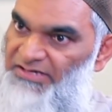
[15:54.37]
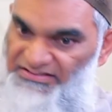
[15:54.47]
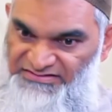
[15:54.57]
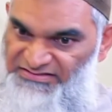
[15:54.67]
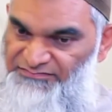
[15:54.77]

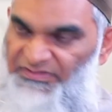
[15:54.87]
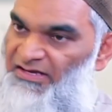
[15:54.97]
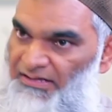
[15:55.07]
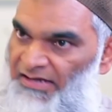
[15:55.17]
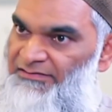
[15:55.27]
because he's
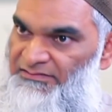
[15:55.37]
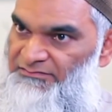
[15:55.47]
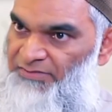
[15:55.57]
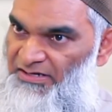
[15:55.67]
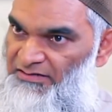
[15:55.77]
being
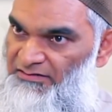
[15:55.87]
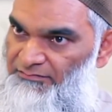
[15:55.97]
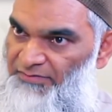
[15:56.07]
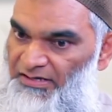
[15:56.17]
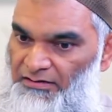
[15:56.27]
guided by,
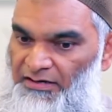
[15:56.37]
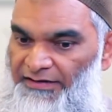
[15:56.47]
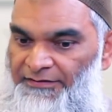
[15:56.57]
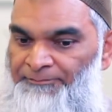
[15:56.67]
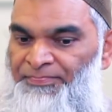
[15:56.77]
by
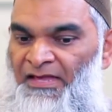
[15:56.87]
God.